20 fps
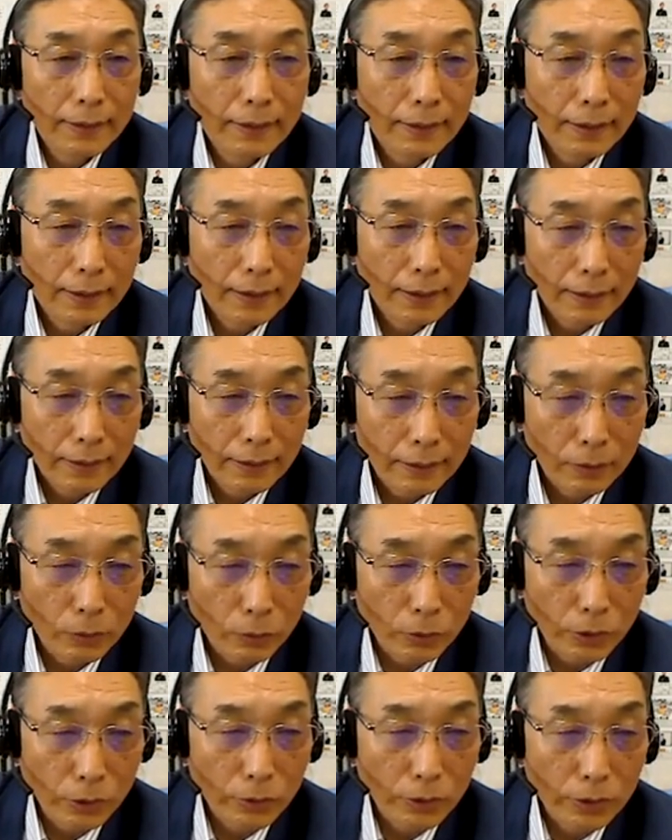the
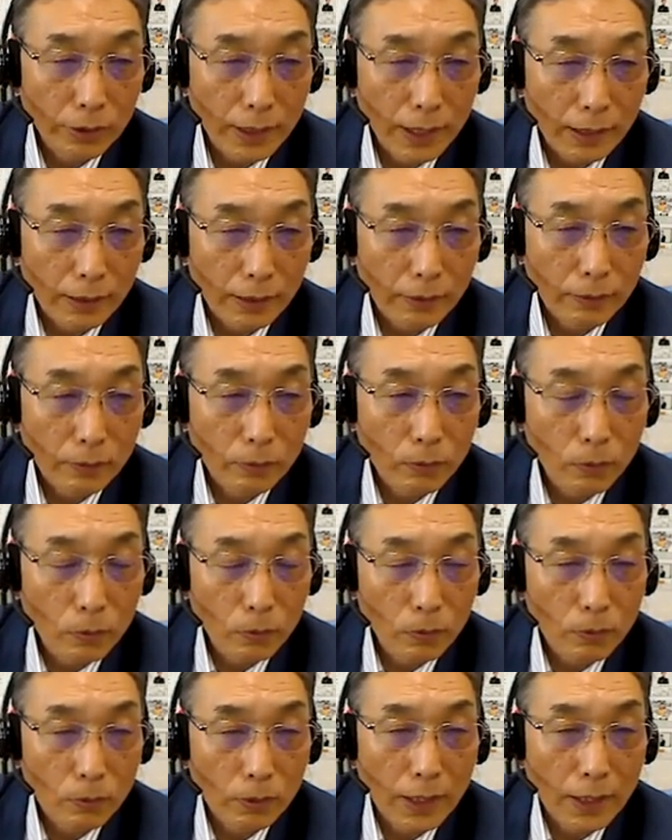school and the
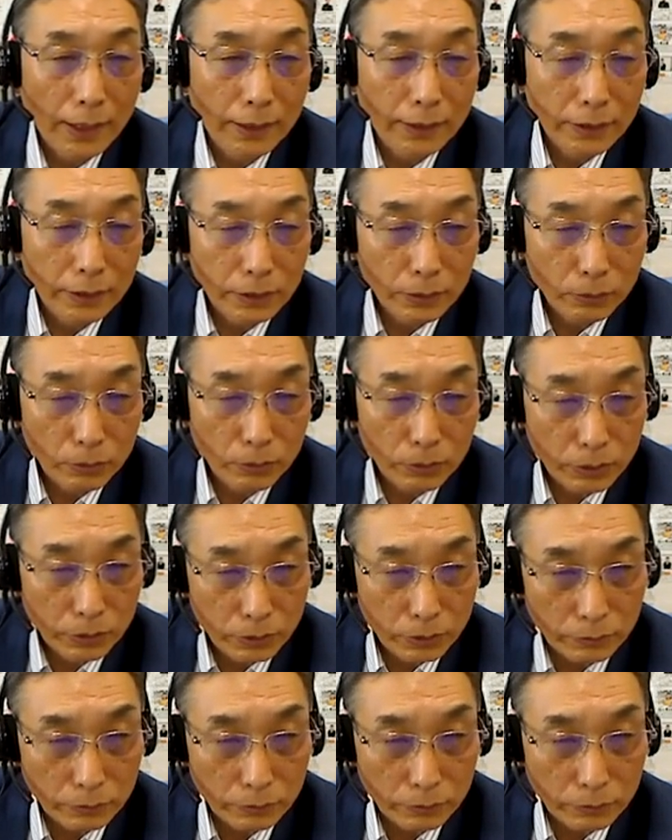classroom that